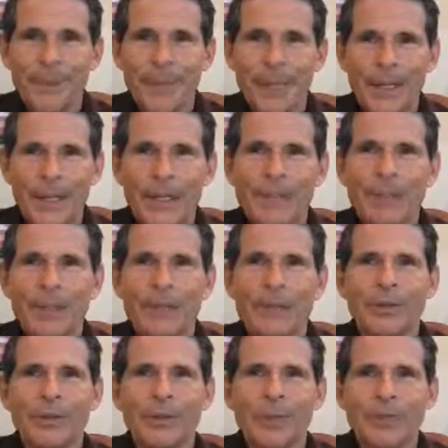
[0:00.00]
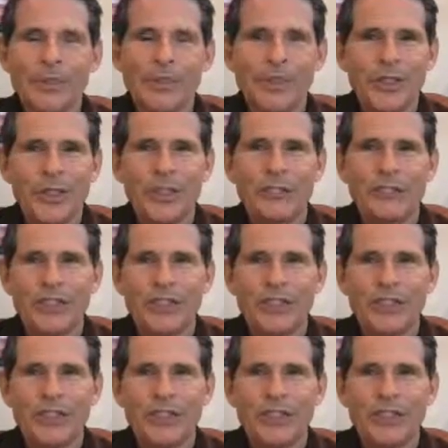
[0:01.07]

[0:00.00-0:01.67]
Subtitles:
that he built near the city of